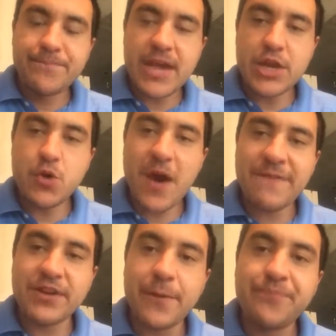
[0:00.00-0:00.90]
And you
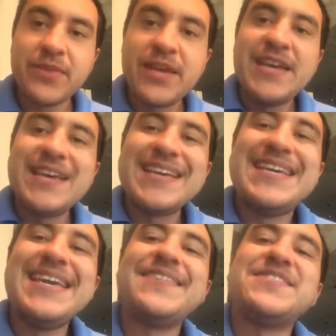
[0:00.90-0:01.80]
have to
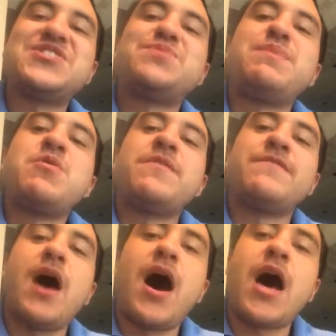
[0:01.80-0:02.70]
get in the spirit
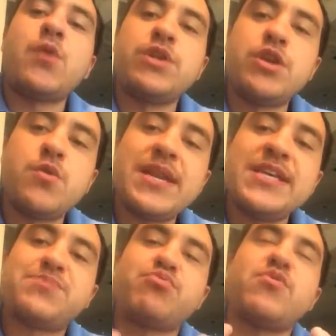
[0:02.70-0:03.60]
of God. When you're in
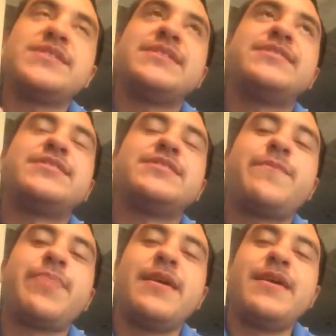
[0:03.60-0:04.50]
his presence
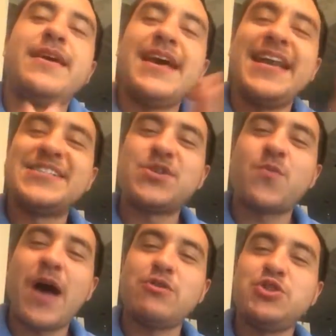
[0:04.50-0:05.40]
and it's
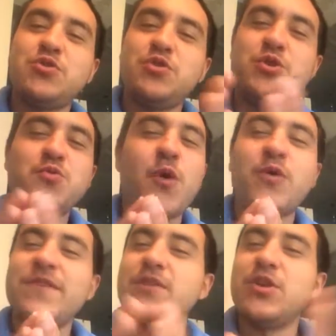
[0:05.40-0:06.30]
around you, you
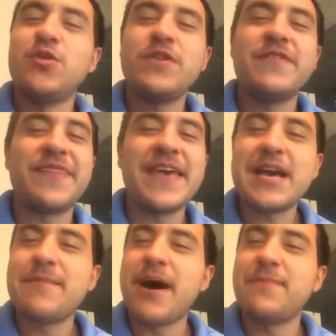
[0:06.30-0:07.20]
don't even
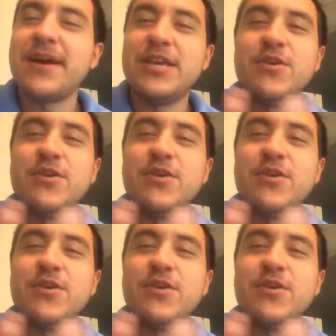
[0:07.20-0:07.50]
think about money.